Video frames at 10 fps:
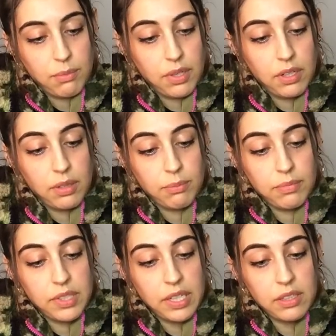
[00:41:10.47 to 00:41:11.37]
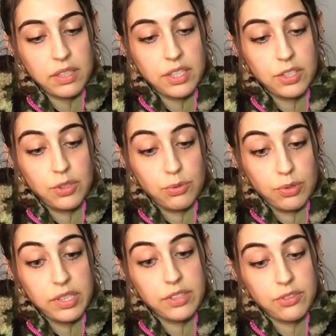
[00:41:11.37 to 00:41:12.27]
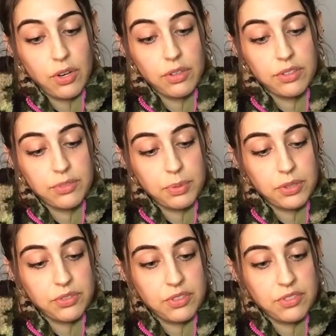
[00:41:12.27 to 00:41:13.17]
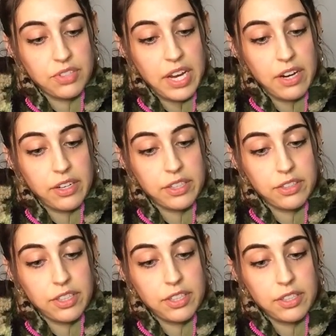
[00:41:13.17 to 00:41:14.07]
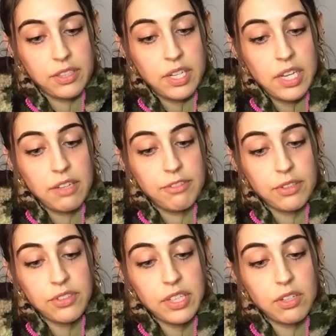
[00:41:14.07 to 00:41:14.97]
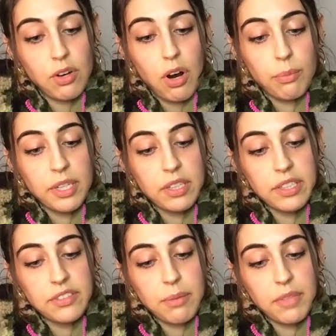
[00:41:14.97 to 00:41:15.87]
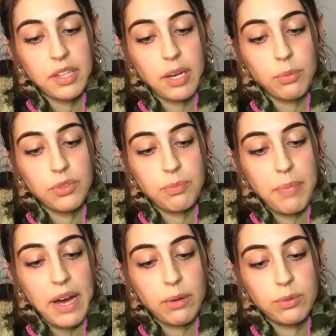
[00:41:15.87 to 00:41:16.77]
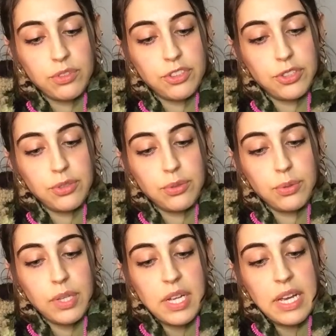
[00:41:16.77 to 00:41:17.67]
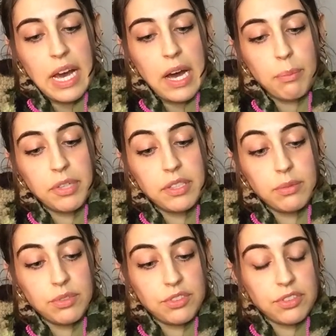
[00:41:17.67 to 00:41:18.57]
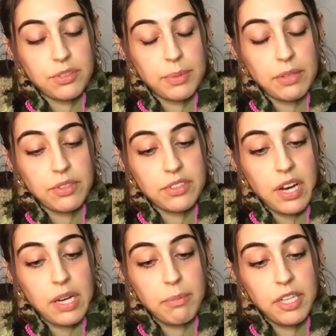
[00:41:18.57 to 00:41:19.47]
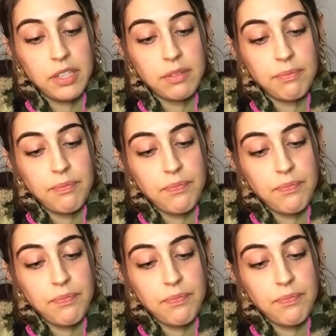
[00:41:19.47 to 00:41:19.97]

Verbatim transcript: But I'm getting like you really saw this person's character. It feels like karmically something that was bound to happen. It was just about the timing.